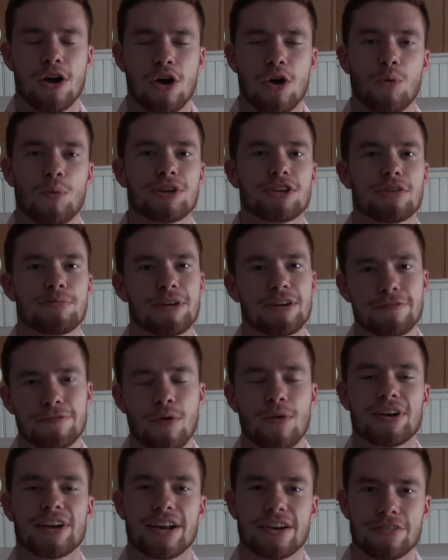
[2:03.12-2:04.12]
When you meet
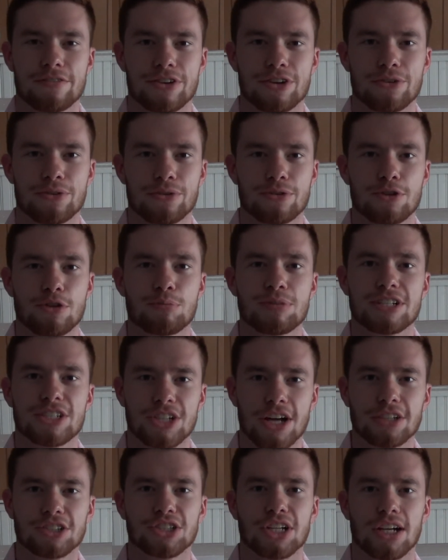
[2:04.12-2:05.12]
for an interview, you'll be
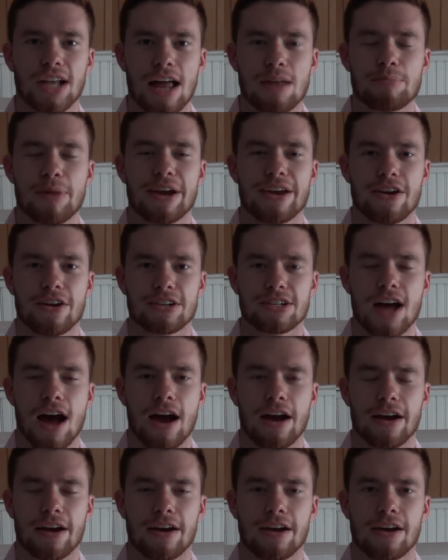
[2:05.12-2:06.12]
judged a lot by your
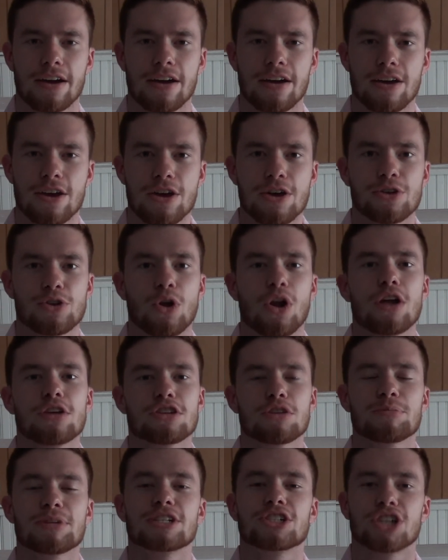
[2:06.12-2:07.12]
attire. You'll
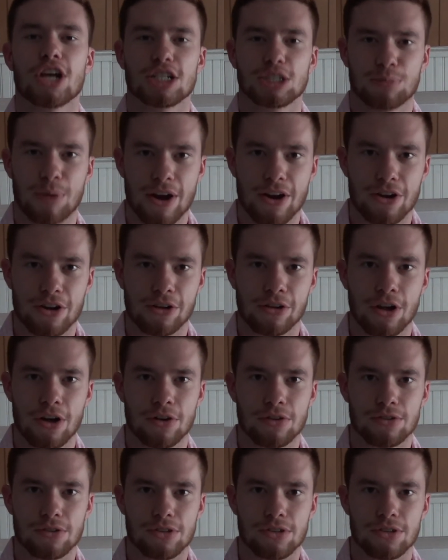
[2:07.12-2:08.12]
also be judged by your
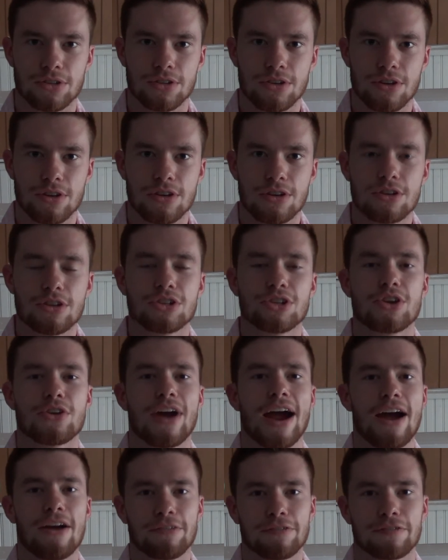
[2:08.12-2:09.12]
clothes. So
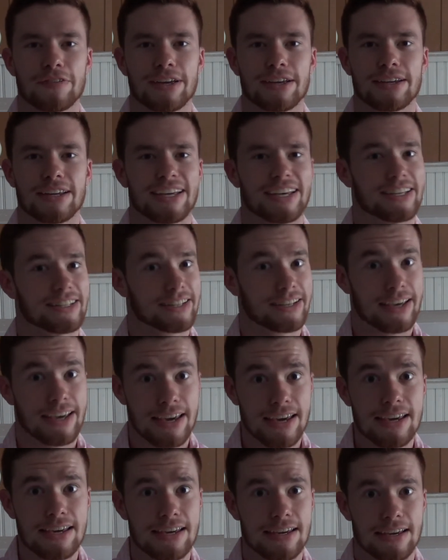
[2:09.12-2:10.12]
your outfit is
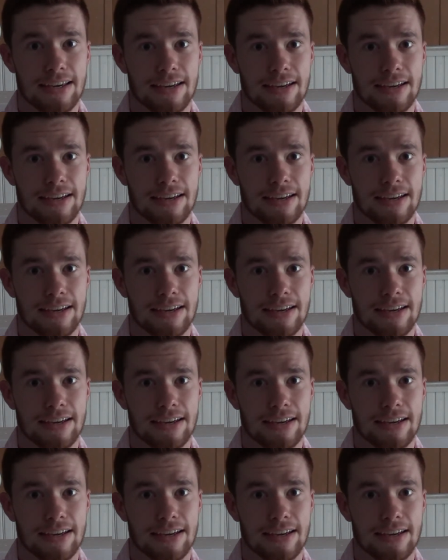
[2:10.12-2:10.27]
key.